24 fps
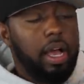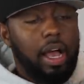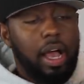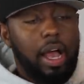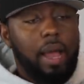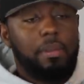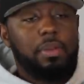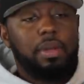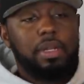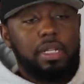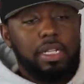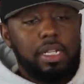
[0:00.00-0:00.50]

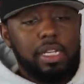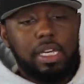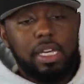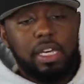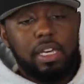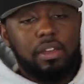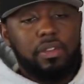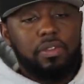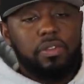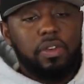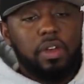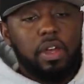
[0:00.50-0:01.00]
I
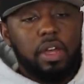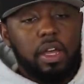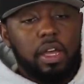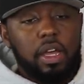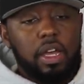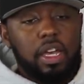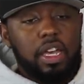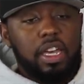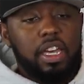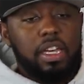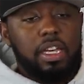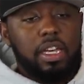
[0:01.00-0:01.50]
believe
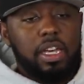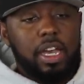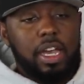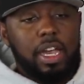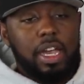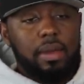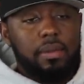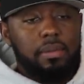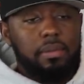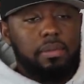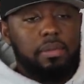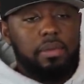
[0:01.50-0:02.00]
he
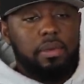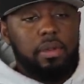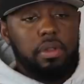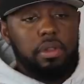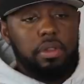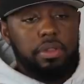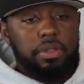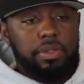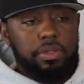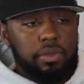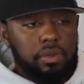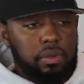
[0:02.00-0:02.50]
came
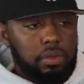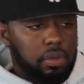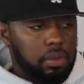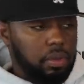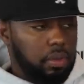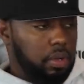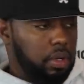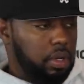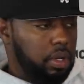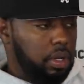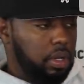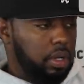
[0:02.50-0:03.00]

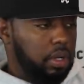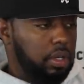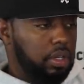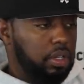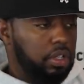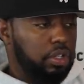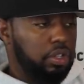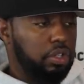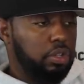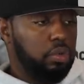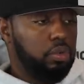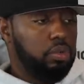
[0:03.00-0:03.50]
through
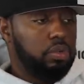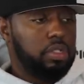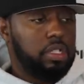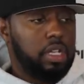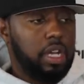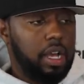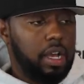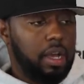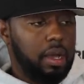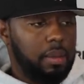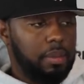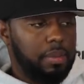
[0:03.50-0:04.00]

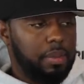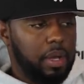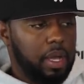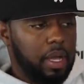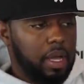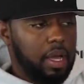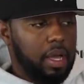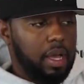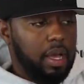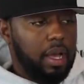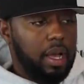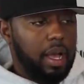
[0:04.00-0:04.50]
UW
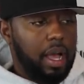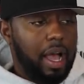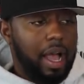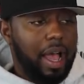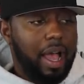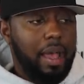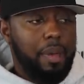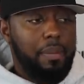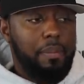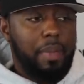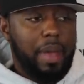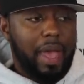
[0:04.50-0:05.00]

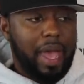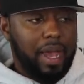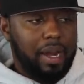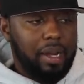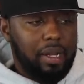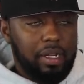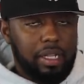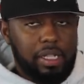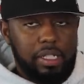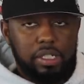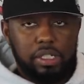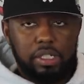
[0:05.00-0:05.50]
I
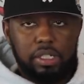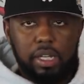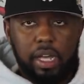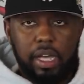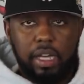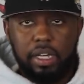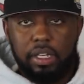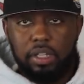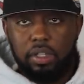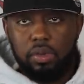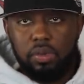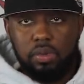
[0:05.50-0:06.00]
battleish,
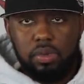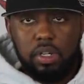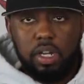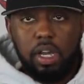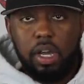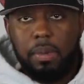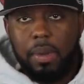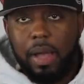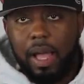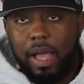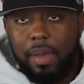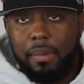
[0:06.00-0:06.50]
like a
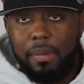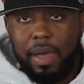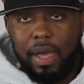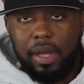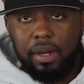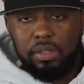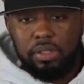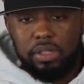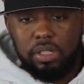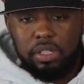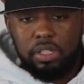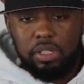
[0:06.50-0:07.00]
UW I
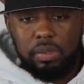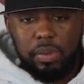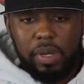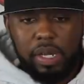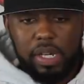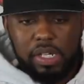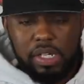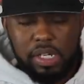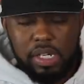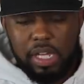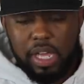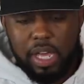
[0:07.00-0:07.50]
battle
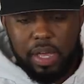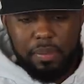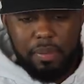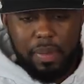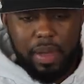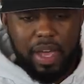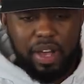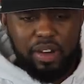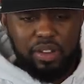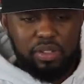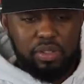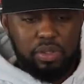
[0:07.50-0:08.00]
situation. He had
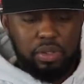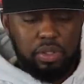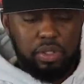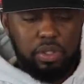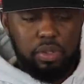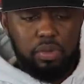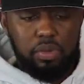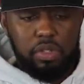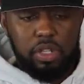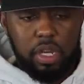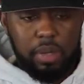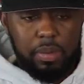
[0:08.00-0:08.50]
battles on
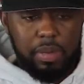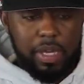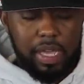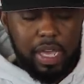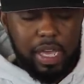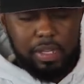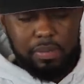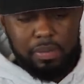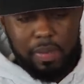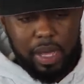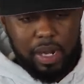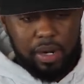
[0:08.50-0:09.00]
UW. He
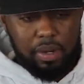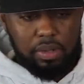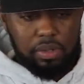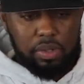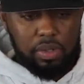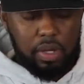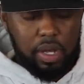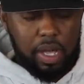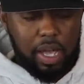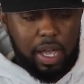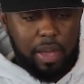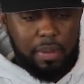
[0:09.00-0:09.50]
has battles
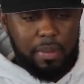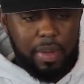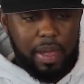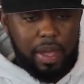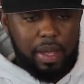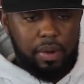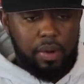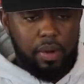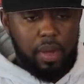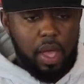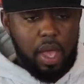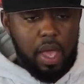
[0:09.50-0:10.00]
on I
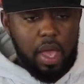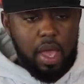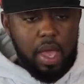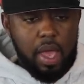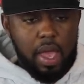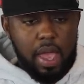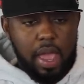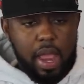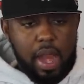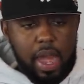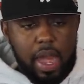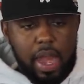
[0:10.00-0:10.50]
battle,
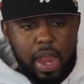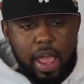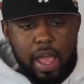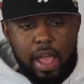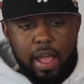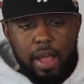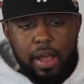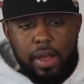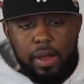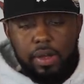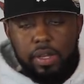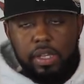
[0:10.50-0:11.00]
and
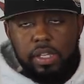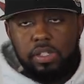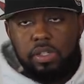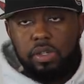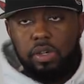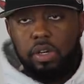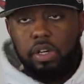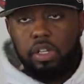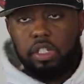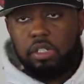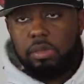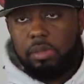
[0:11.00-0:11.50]
now he's on
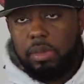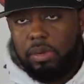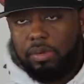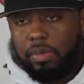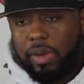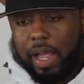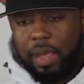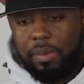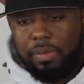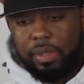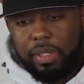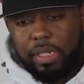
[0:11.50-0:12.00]
Ultimate
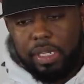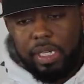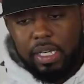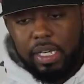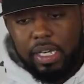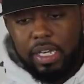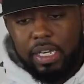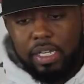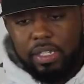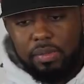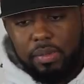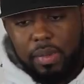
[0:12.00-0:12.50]
Rap League.
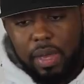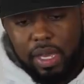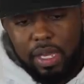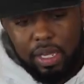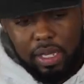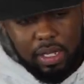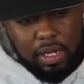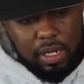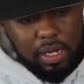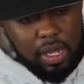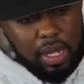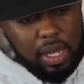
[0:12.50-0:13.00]
He's
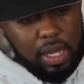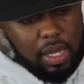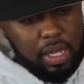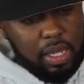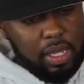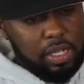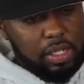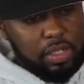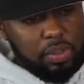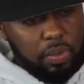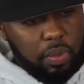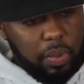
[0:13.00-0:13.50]
making
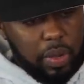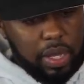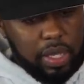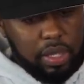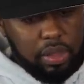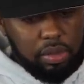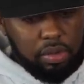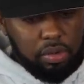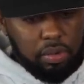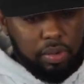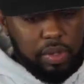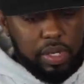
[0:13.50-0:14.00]
his way
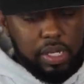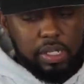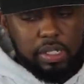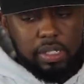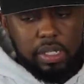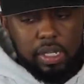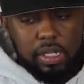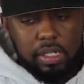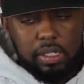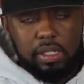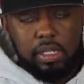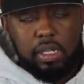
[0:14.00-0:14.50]
through. He's
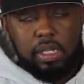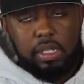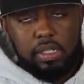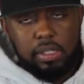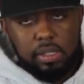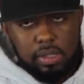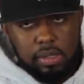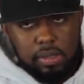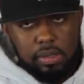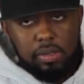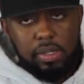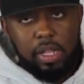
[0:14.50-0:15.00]
he's
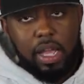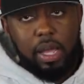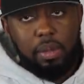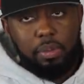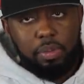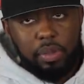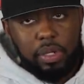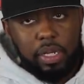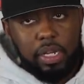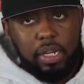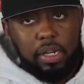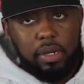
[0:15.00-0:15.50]
he's not
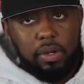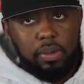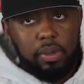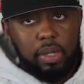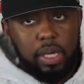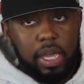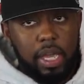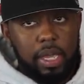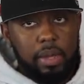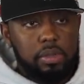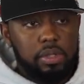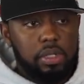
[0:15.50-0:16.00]
playing no
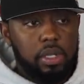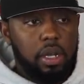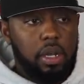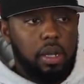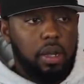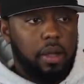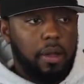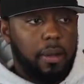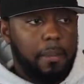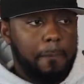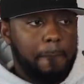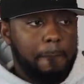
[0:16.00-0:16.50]
games.
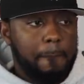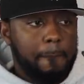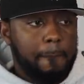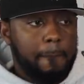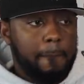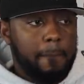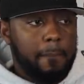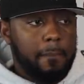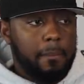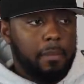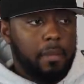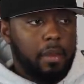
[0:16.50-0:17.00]
Um,
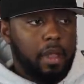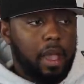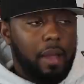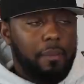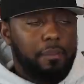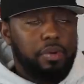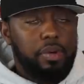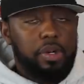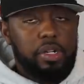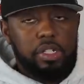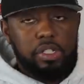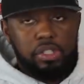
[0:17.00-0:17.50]

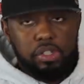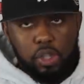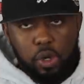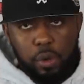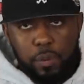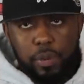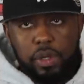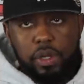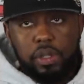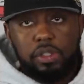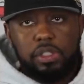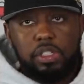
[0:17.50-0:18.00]
I'm pretty
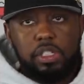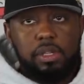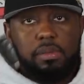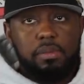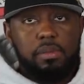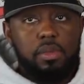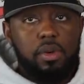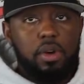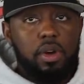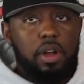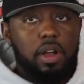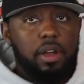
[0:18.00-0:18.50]
sure we're gonna see
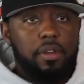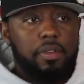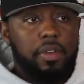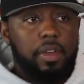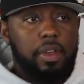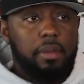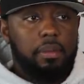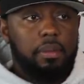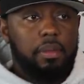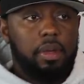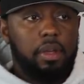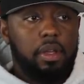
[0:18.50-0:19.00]
more of
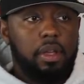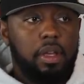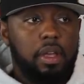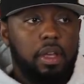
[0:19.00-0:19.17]
him.